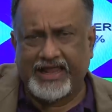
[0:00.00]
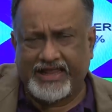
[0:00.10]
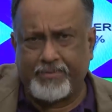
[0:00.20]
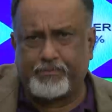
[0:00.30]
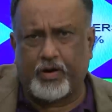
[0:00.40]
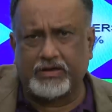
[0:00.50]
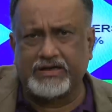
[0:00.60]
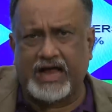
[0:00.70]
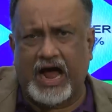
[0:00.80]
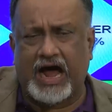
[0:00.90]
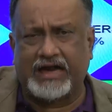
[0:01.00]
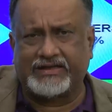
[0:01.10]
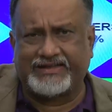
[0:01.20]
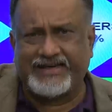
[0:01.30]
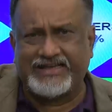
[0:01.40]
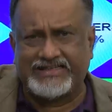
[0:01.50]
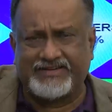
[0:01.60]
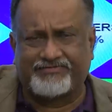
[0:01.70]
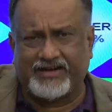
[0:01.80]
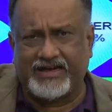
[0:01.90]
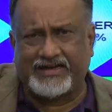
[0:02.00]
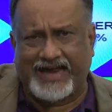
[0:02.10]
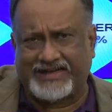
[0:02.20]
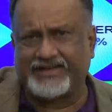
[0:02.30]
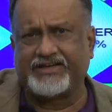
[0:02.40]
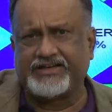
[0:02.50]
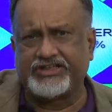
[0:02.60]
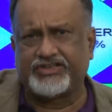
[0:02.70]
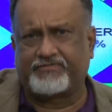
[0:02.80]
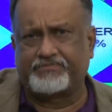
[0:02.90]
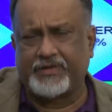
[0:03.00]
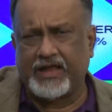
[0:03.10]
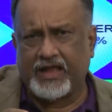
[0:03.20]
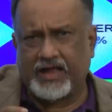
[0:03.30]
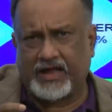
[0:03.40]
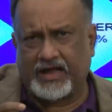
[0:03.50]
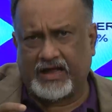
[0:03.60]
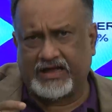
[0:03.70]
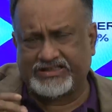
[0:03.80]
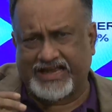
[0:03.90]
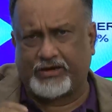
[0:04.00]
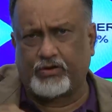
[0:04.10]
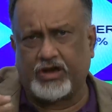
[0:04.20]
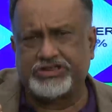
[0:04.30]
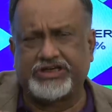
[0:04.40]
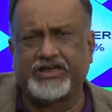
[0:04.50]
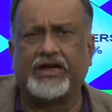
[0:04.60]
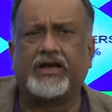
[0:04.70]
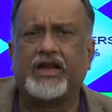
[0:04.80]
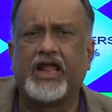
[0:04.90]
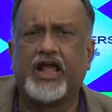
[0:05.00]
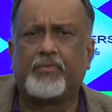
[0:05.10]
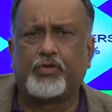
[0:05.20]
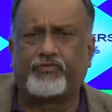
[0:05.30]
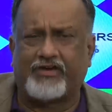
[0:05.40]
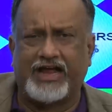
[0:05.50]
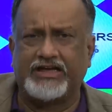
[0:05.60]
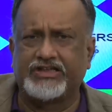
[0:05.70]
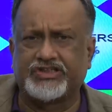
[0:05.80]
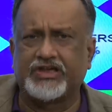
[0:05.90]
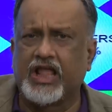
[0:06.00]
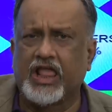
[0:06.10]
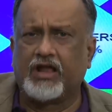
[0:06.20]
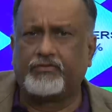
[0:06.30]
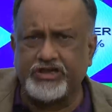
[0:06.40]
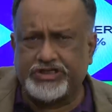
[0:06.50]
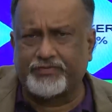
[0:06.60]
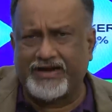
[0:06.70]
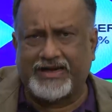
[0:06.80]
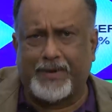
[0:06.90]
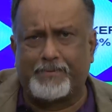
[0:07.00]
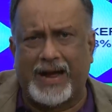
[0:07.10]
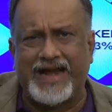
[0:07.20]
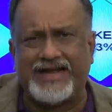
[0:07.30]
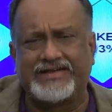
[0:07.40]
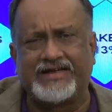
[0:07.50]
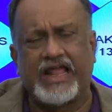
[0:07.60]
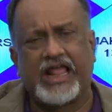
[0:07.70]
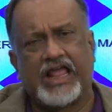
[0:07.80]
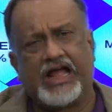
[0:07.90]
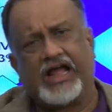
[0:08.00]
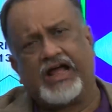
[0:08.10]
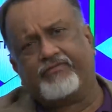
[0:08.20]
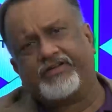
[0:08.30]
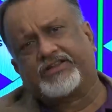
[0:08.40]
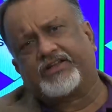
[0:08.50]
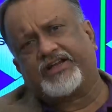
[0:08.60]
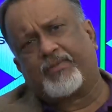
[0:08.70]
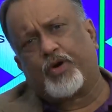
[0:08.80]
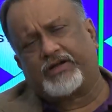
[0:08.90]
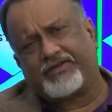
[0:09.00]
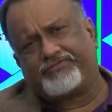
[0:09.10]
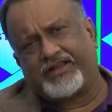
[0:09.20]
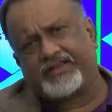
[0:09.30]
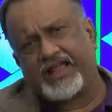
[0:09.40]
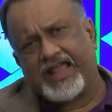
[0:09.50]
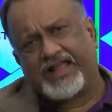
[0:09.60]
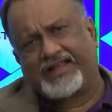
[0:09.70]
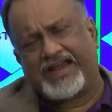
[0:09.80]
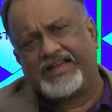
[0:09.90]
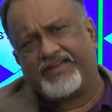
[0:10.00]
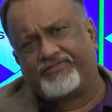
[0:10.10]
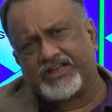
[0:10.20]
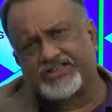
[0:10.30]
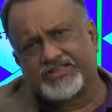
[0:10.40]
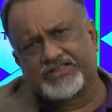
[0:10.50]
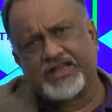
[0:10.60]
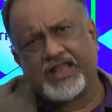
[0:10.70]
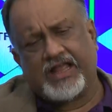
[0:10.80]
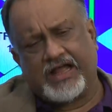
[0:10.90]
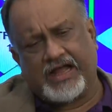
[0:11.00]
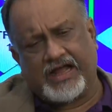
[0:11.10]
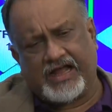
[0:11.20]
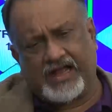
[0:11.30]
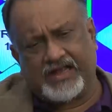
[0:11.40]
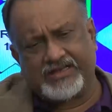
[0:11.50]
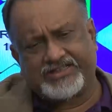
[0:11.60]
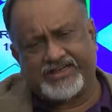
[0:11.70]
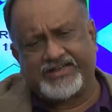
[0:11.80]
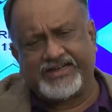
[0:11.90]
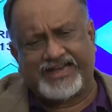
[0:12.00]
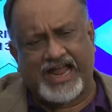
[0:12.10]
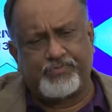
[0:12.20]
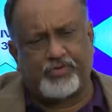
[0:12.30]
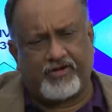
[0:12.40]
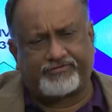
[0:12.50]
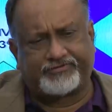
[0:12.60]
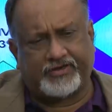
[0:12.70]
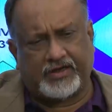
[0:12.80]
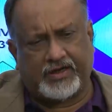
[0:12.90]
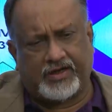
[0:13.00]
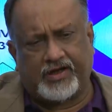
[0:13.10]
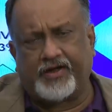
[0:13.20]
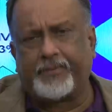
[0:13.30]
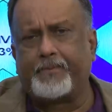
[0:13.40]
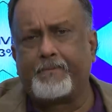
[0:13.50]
Important are these different categories of psychological profiles, which when combined with demographic can give us certain type of